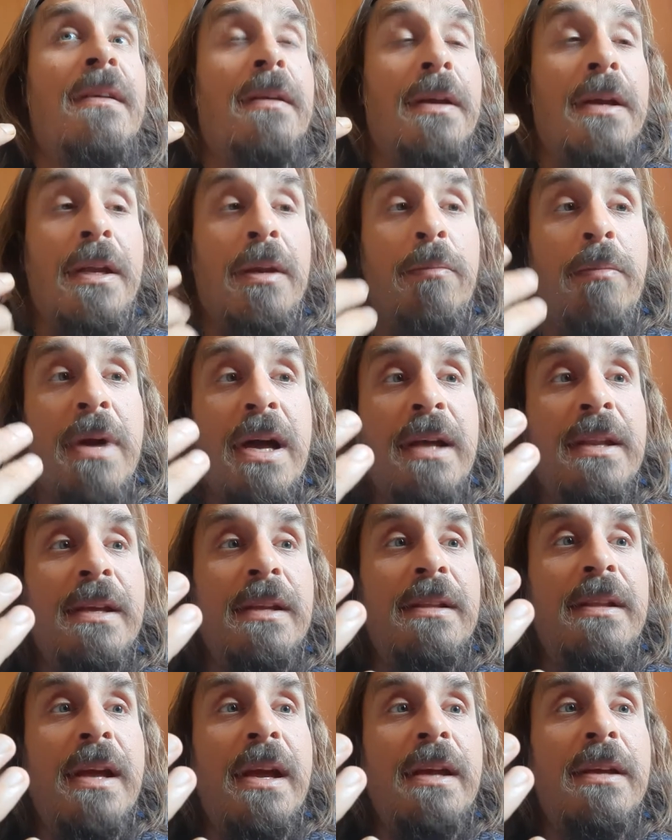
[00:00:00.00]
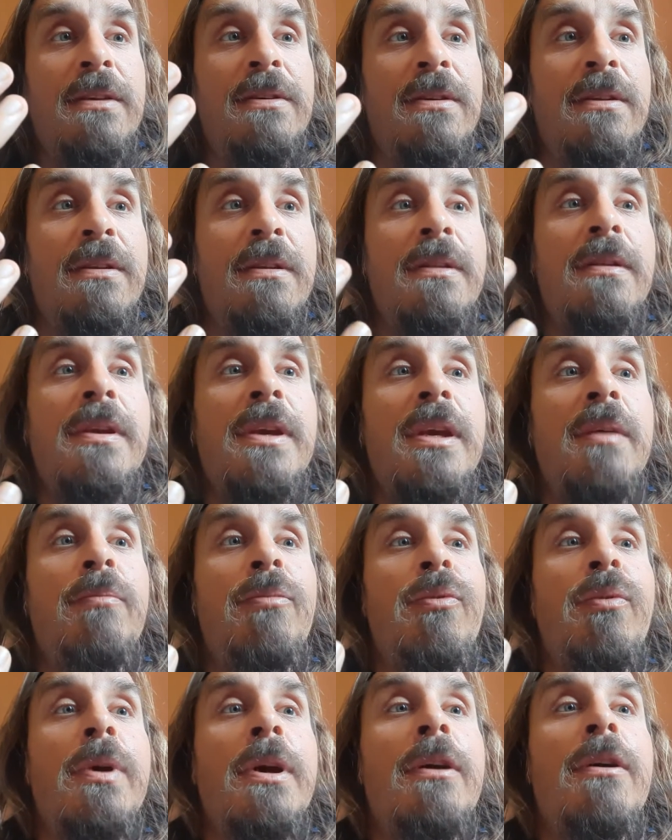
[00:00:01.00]
In meditation deep
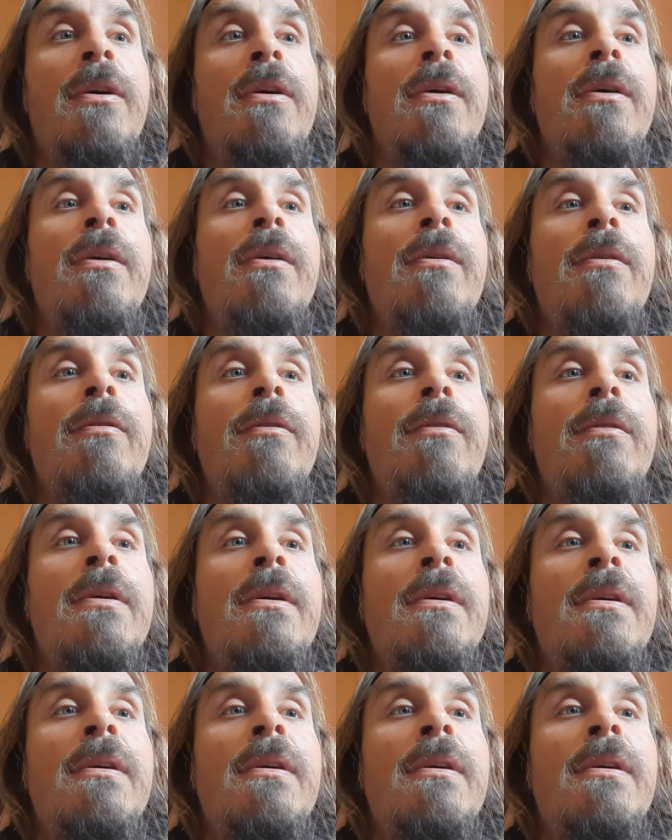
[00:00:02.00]
we go,